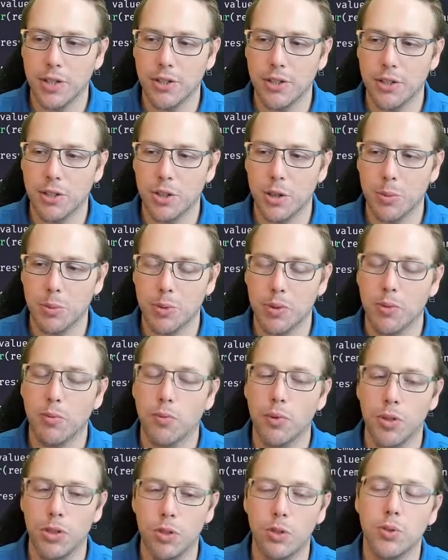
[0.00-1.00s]
in terms of
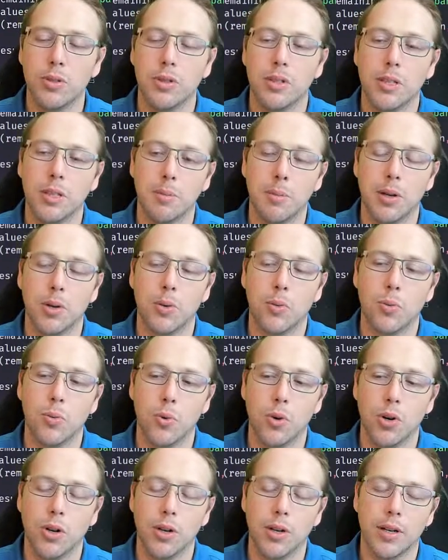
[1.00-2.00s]
reducing the amount of
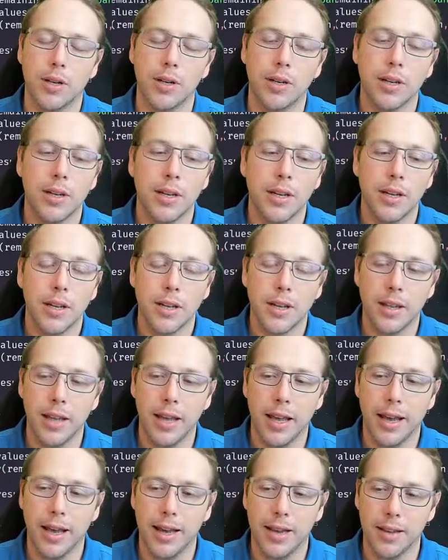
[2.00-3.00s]
work
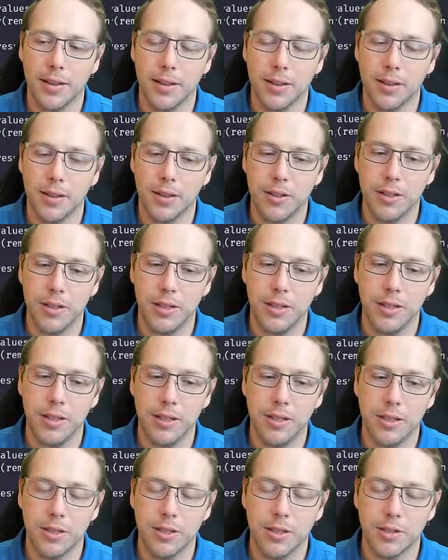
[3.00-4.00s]
that
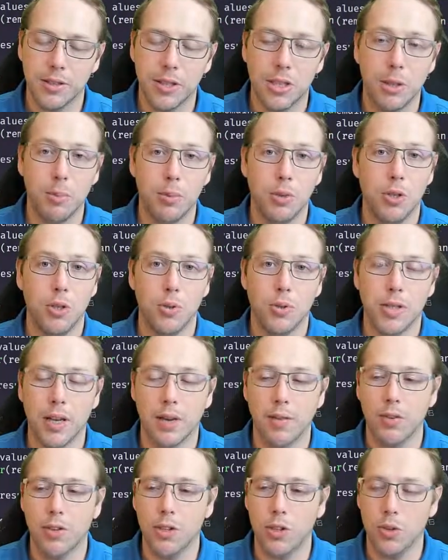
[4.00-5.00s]
the CPU is
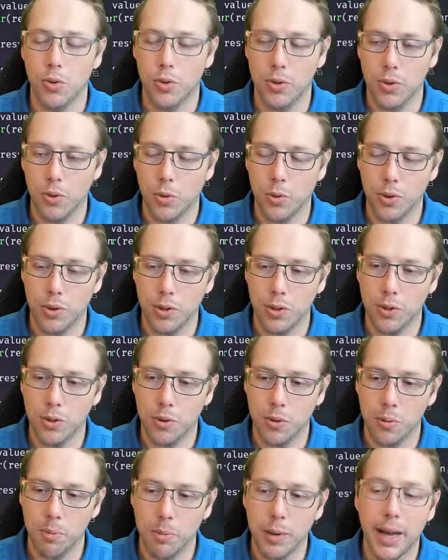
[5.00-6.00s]
having to do in order
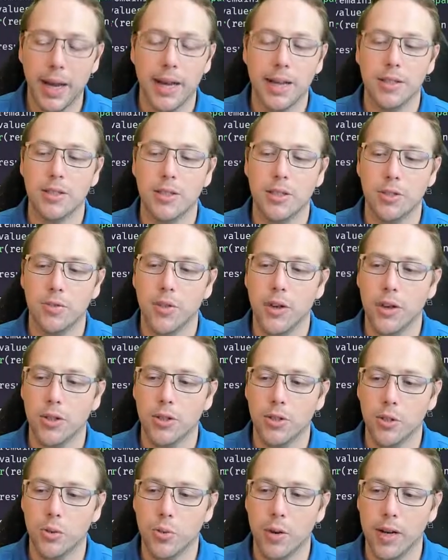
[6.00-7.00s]
to pass these
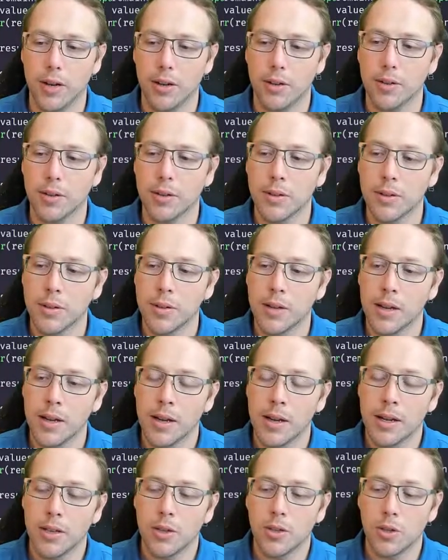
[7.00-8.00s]
values around.
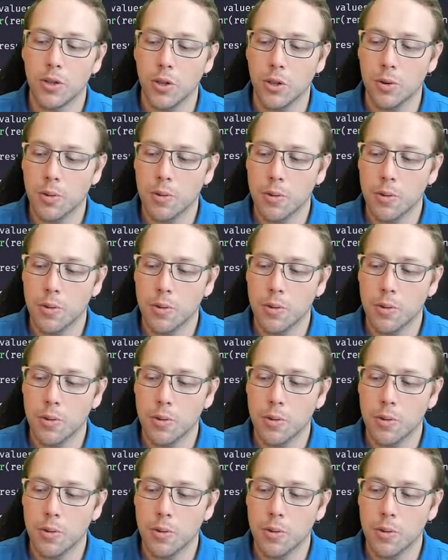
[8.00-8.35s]
So